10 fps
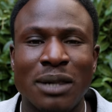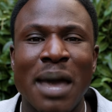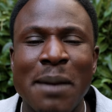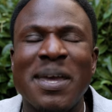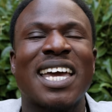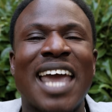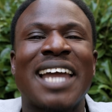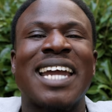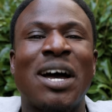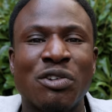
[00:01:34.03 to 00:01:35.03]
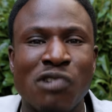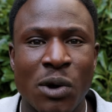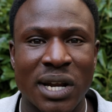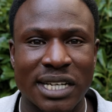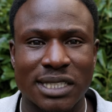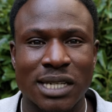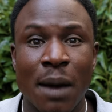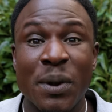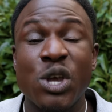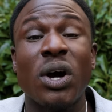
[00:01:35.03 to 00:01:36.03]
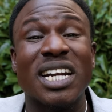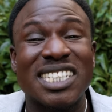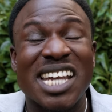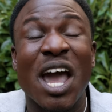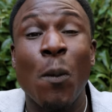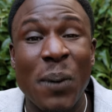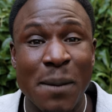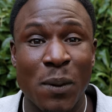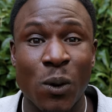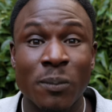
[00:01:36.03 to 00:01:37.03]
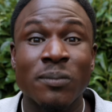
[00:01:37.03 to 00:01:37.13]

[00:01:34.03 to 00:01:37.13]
maybe the cat down the road is, but you gotta tell people